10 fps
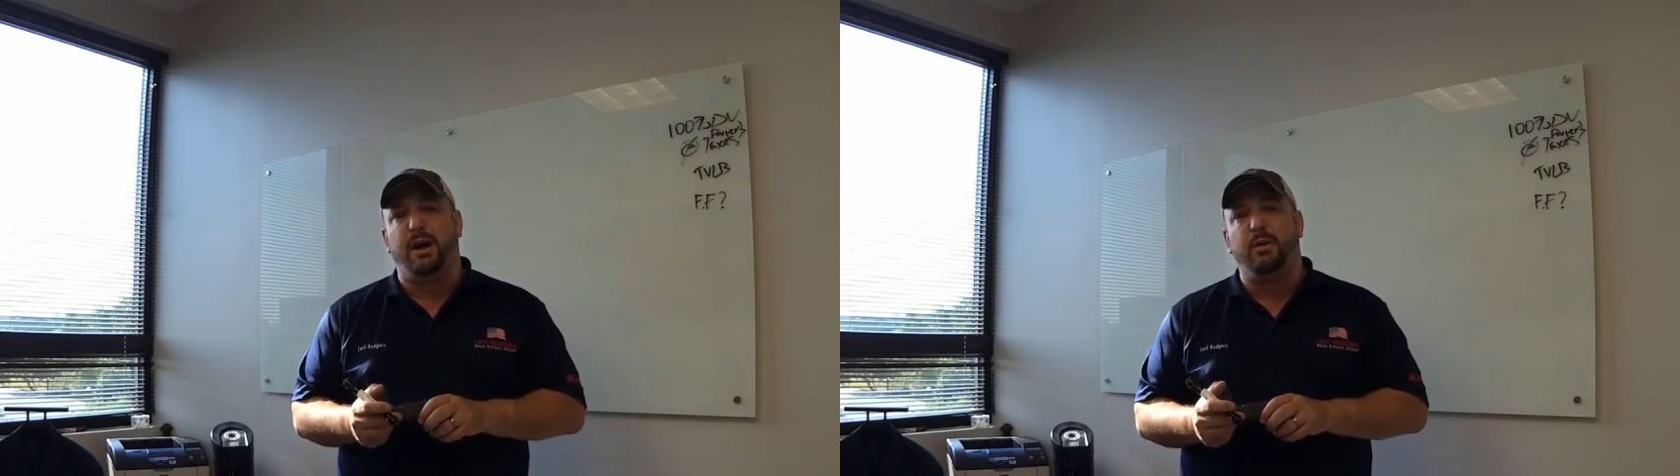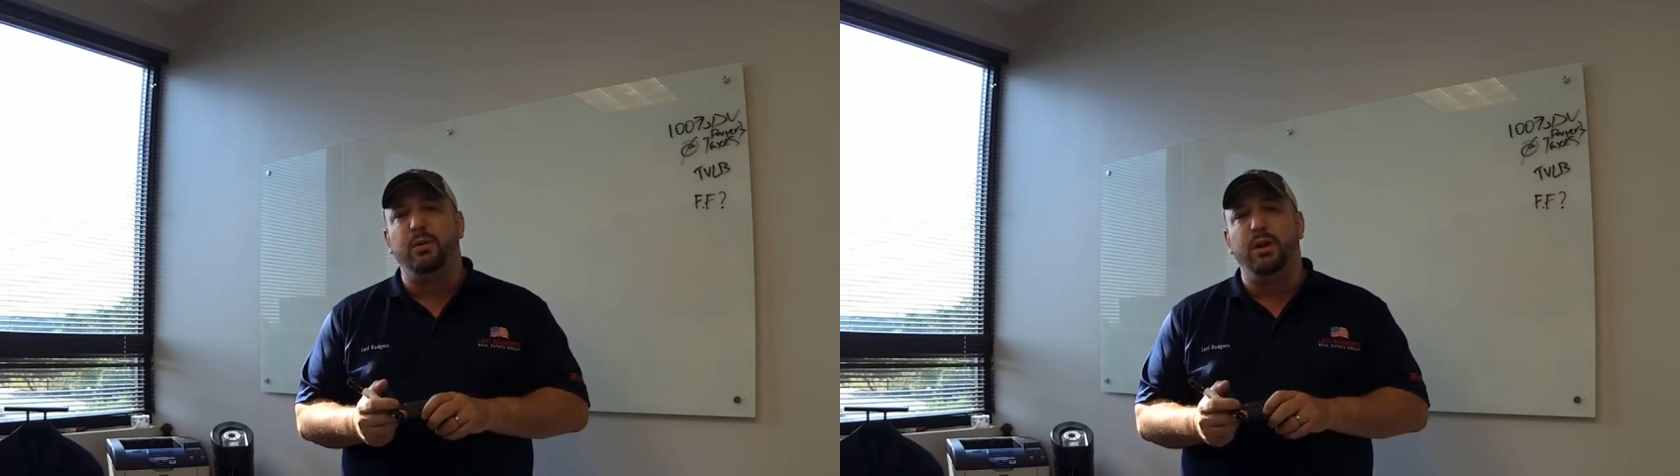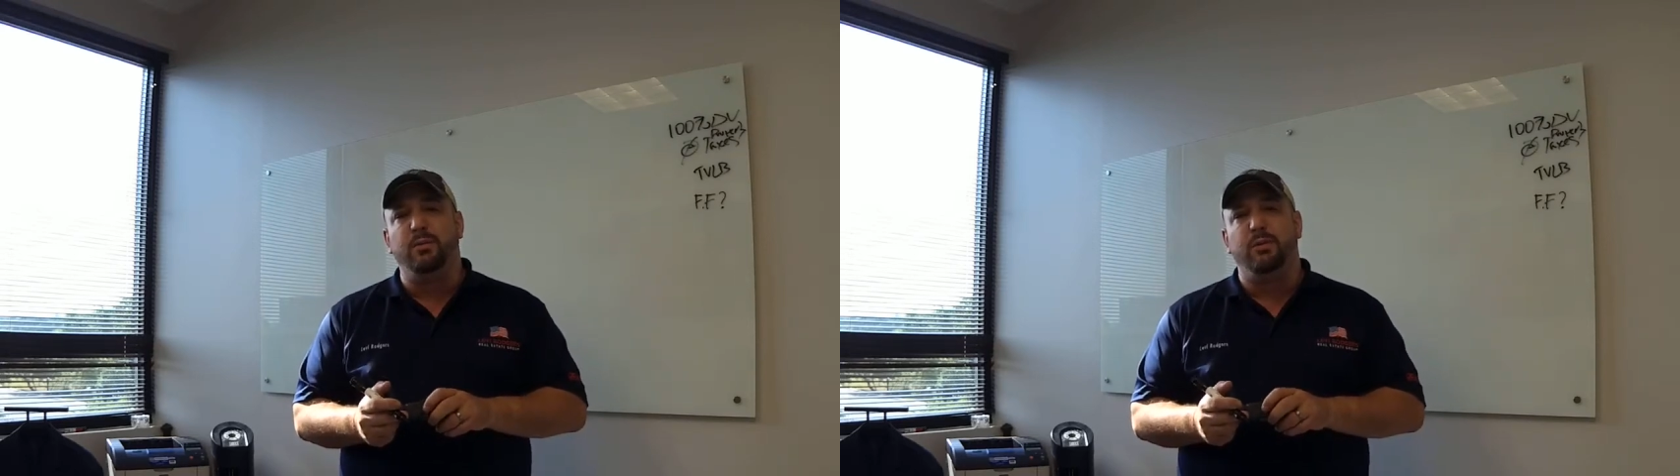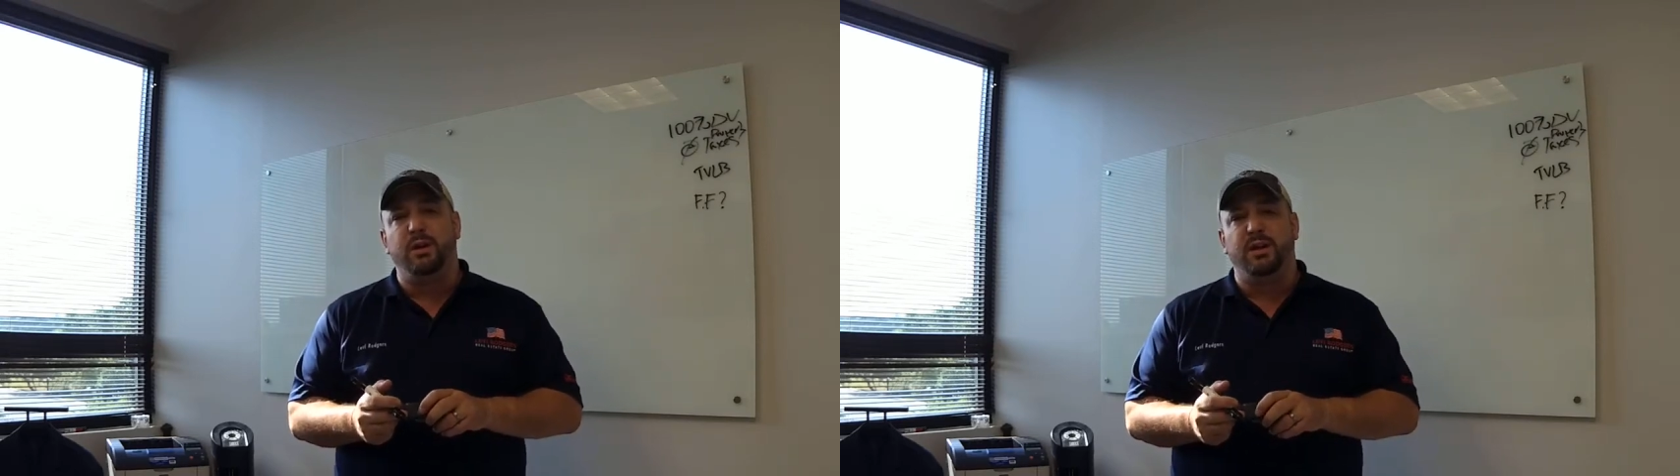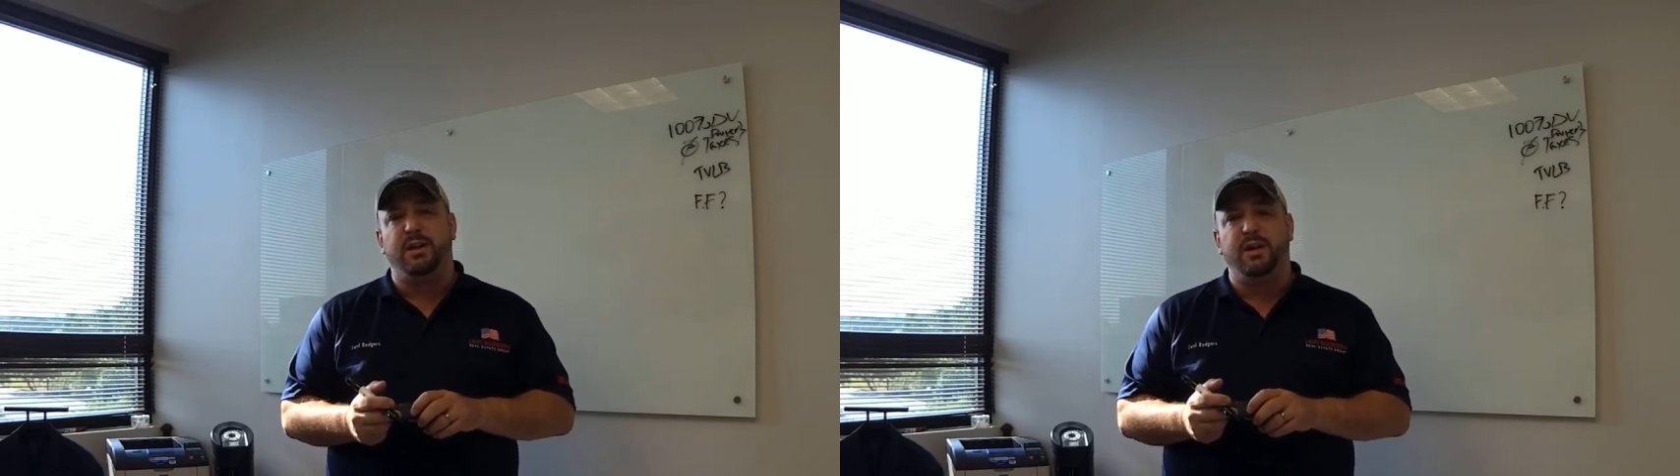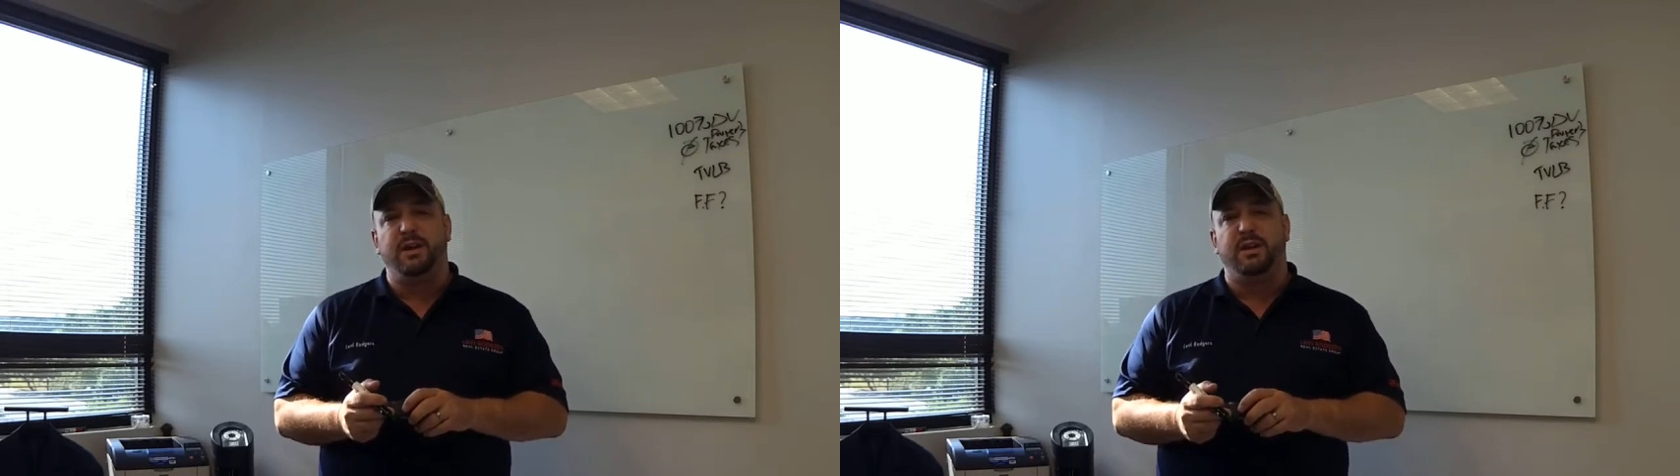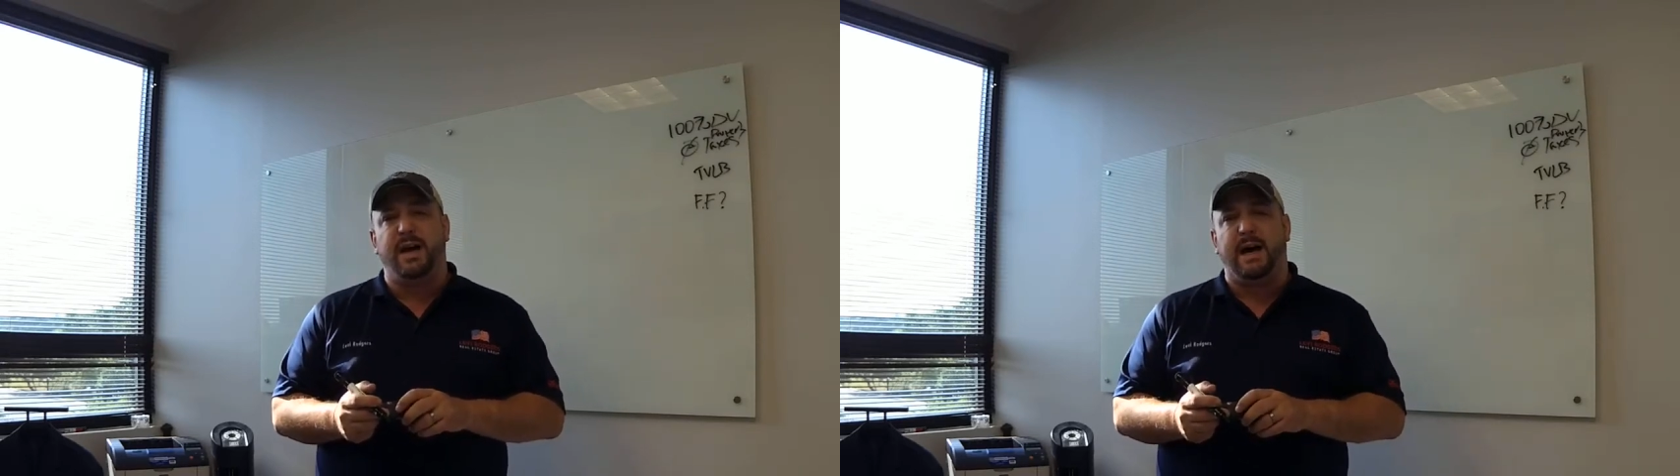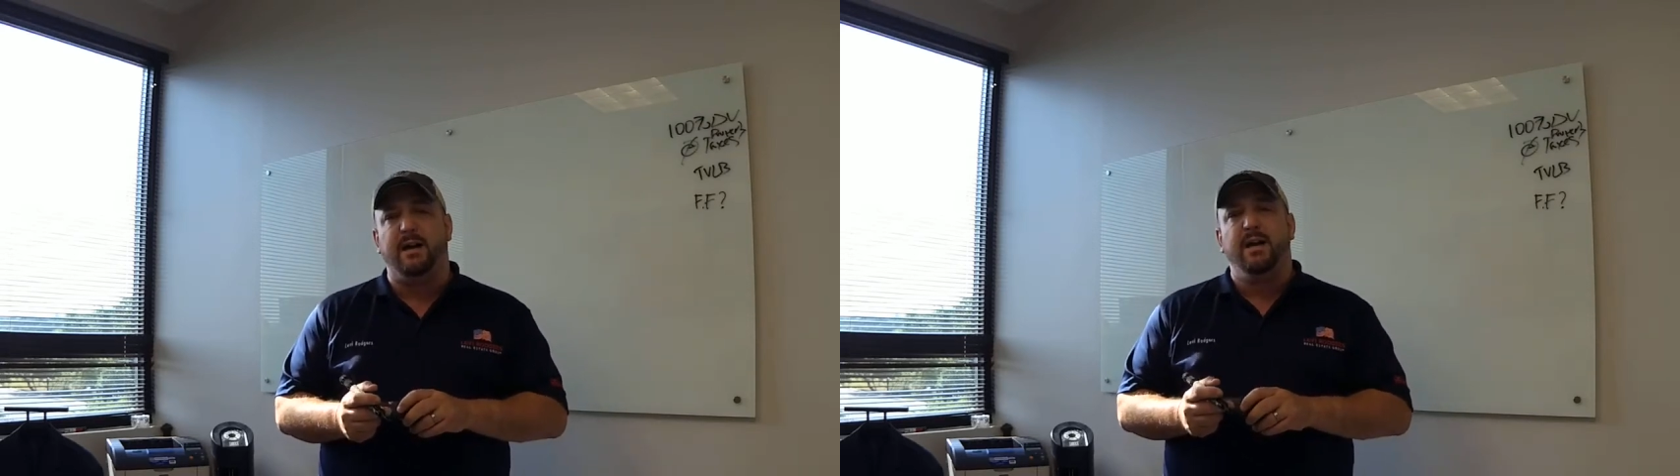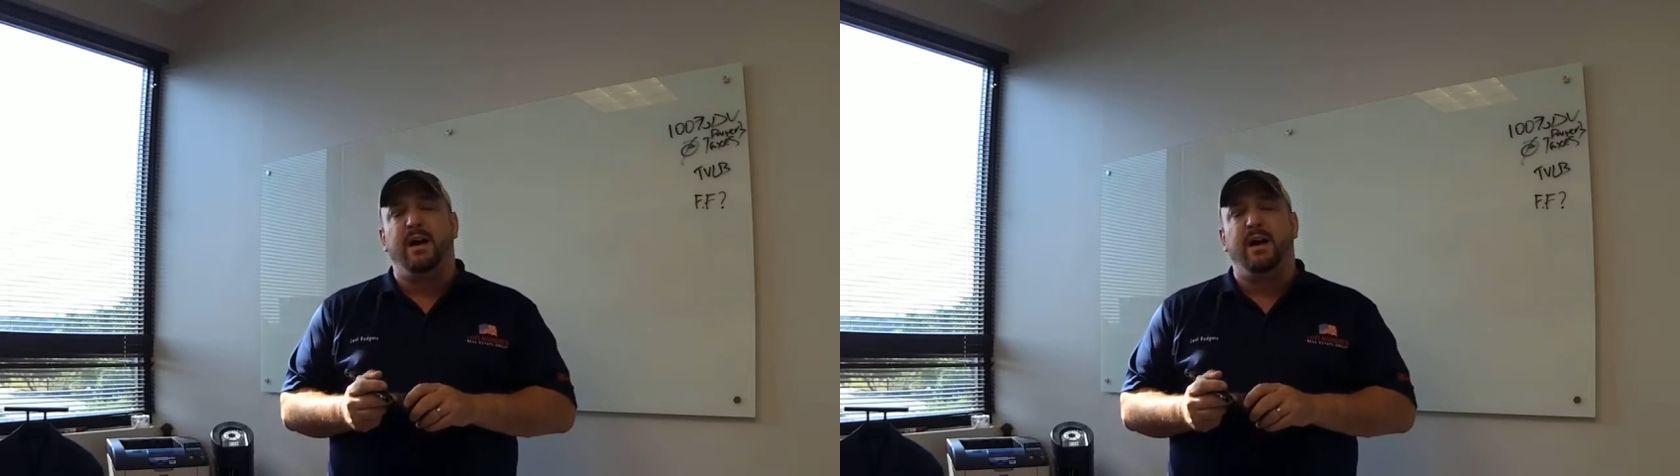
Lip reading: I really, really needed that.